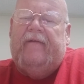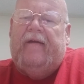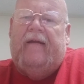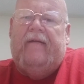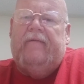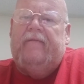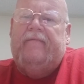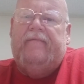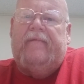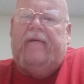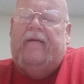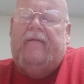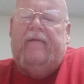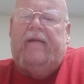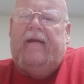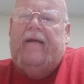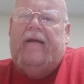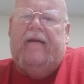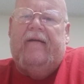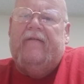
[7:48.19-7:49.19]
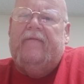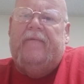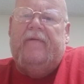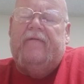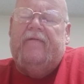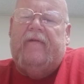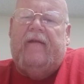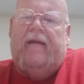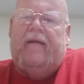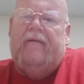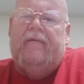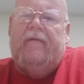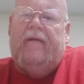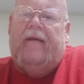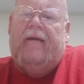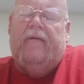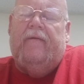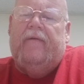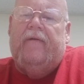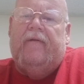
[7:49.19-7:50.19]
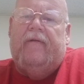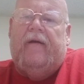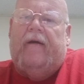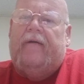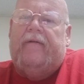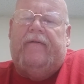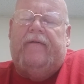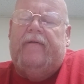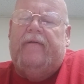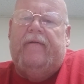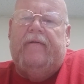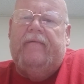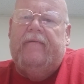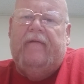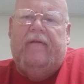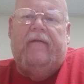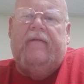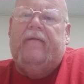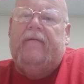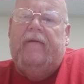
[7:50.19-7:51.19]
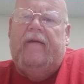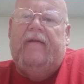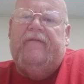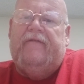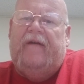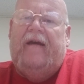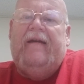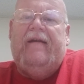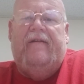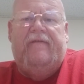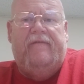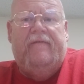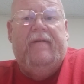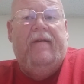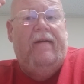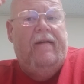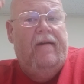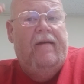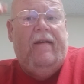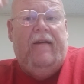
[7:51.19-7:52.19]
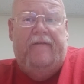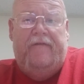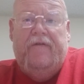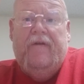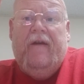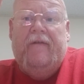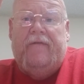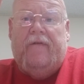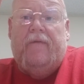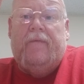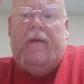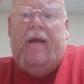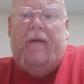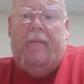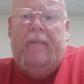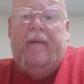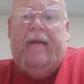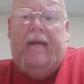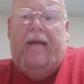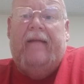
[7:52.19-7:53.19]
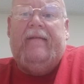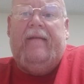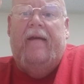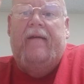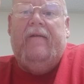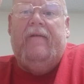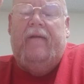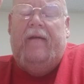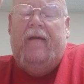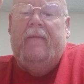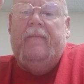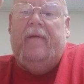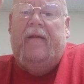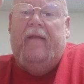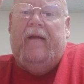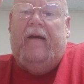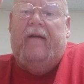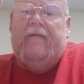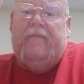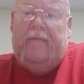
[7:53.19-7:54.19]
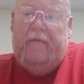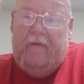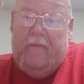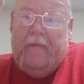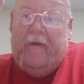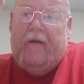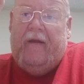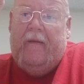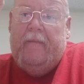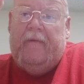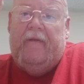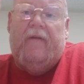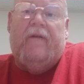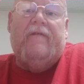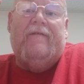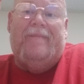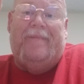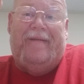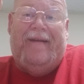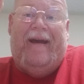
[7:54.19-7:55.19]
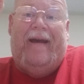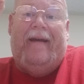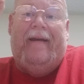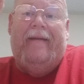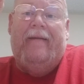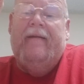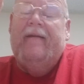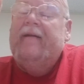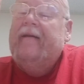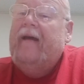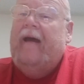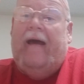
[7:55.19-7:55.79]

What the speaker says: I don't like hospitals, and I don't like going to the doctor. And look, if you're ever around me and I tell you to get me to the hospital, you better get me there because I'm dying.